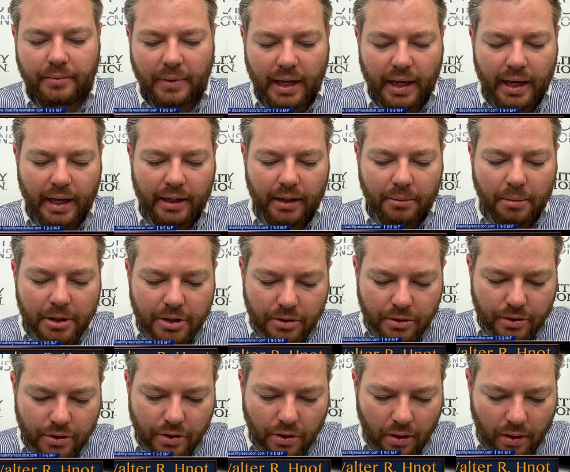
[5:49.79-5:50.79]
And
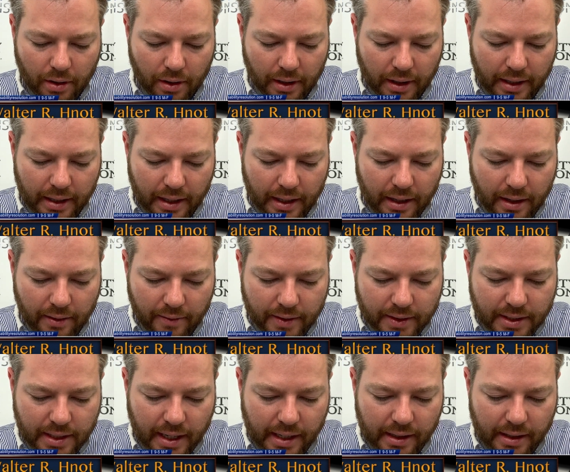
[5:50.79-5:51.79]
Commissioner Saul, he even
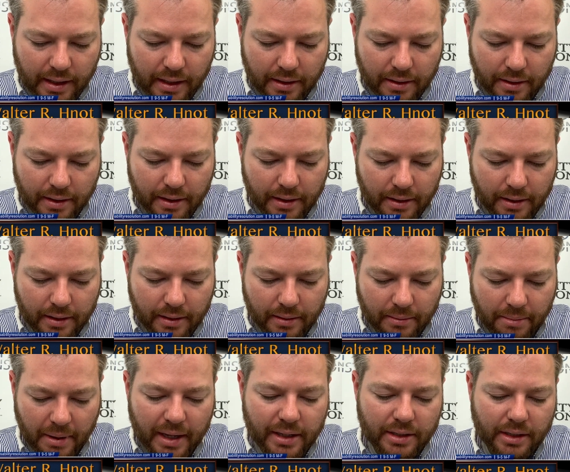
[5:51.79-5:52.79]
stated in here
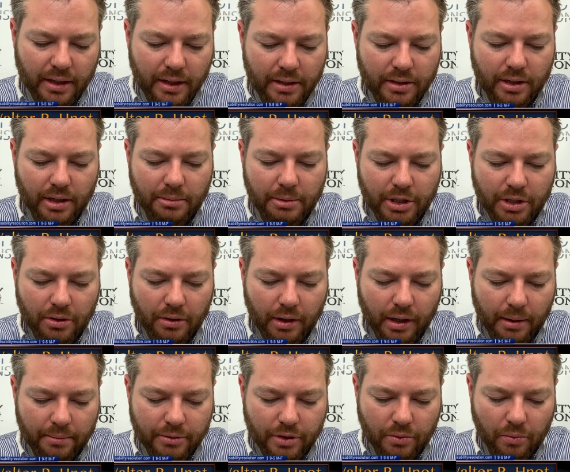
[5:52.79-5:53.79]
that basically he's going to be showing
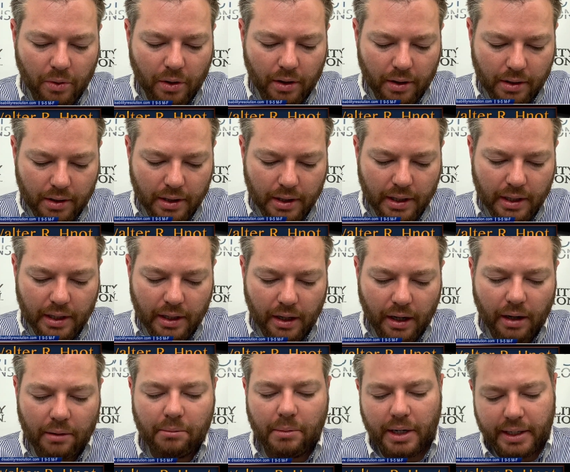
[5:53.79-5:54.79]
up to work
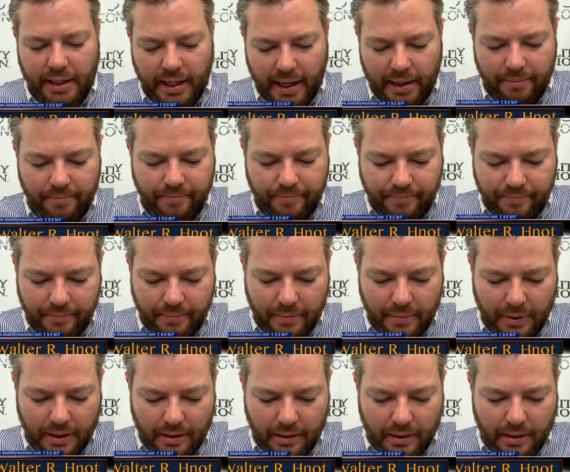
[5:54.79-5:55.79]
on Monday.
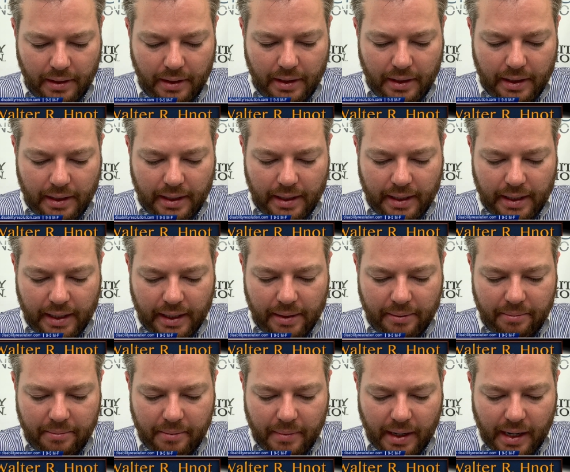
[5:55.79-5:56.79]

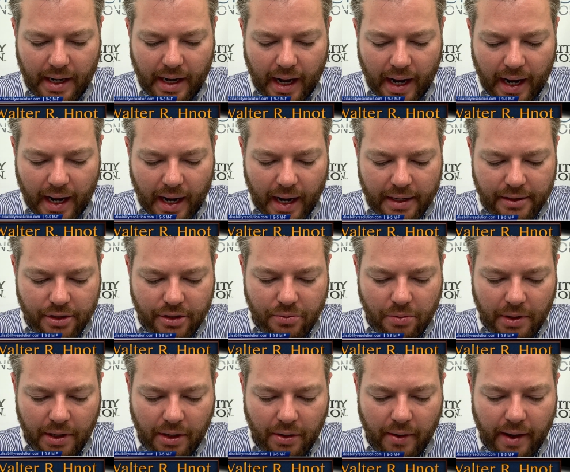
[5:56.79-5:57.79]
Um, I, I just
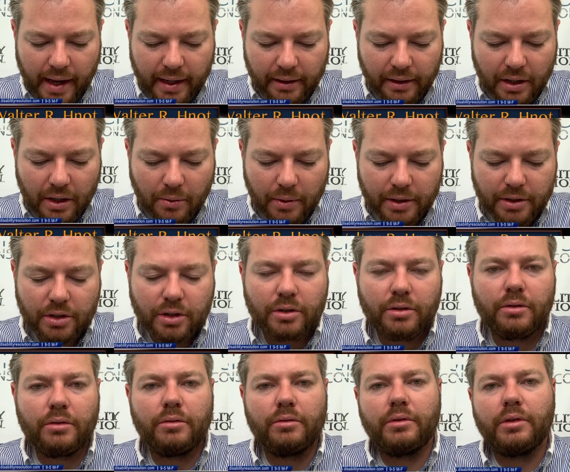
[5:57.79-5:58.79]
want to go ahead and go
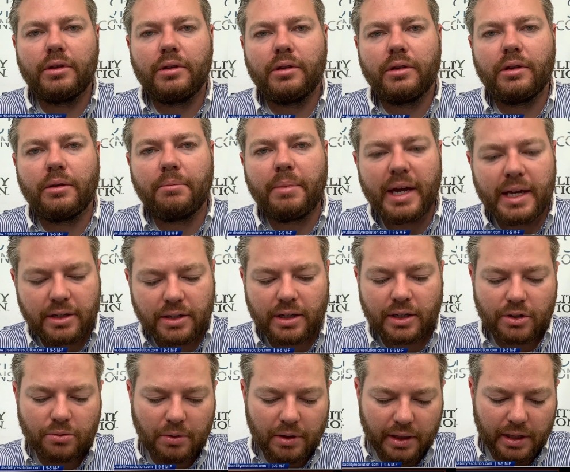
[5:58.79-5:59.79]
into the
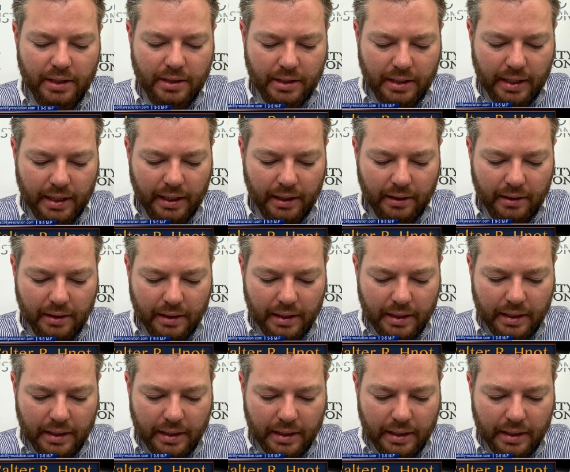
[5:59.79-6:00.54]
basics with this thing.